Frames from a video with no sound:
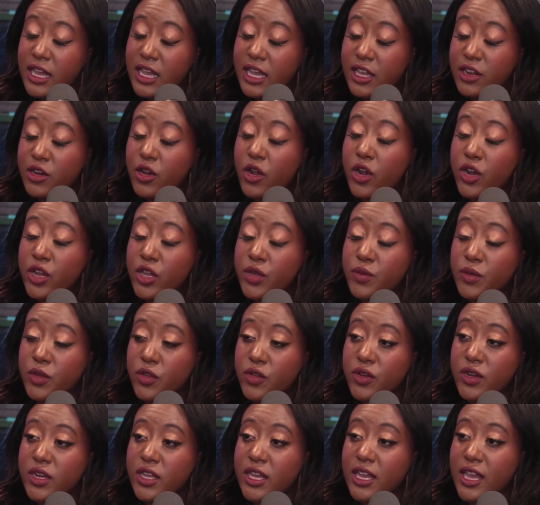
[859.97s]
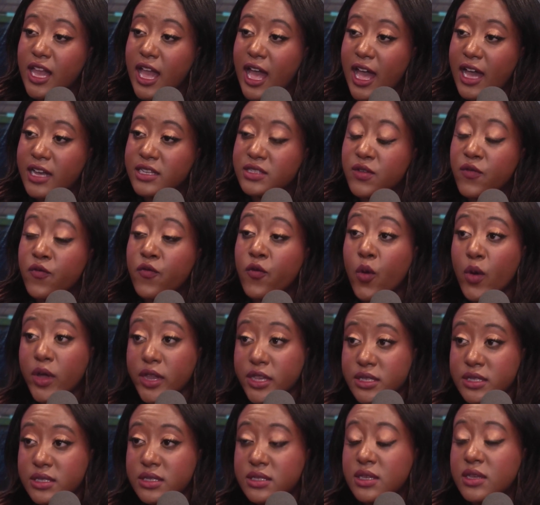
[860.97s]
in our community as a
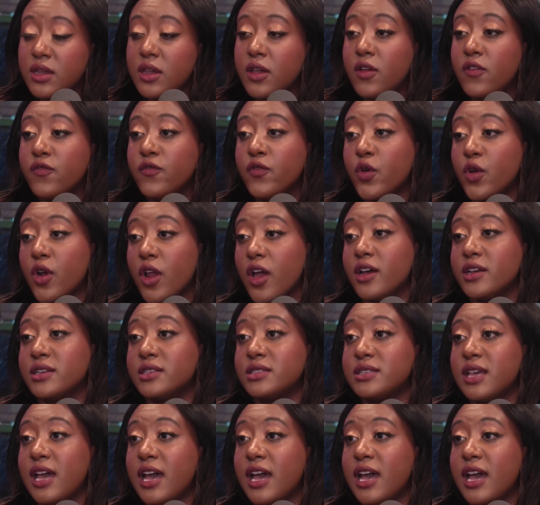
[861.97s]
voice for us,